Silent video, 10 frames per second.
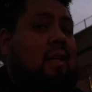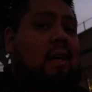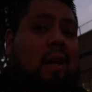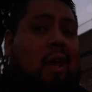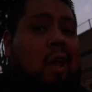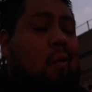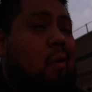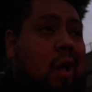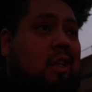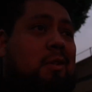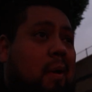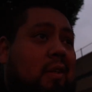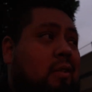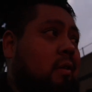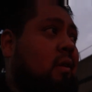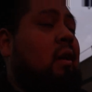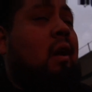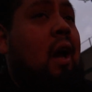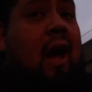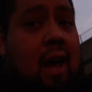said, we're not sponsored.
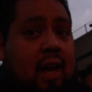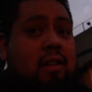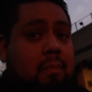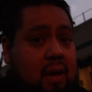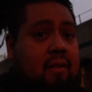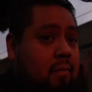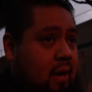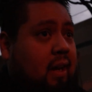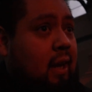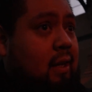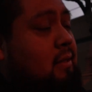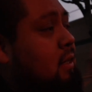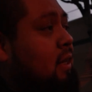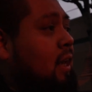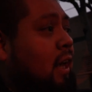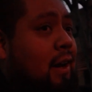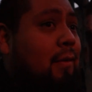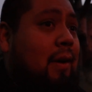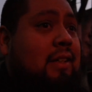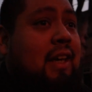I had to pay for my cakes
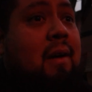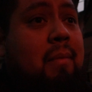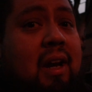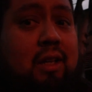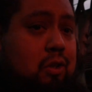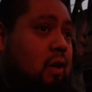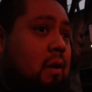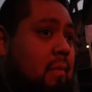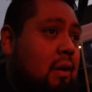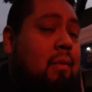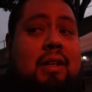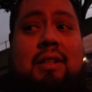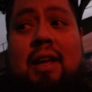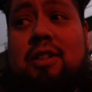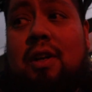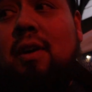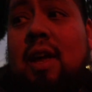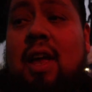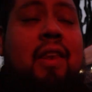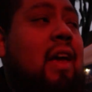anyways, and I'm going to enjoy them anyways. And so
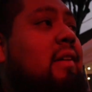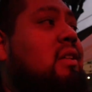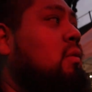they have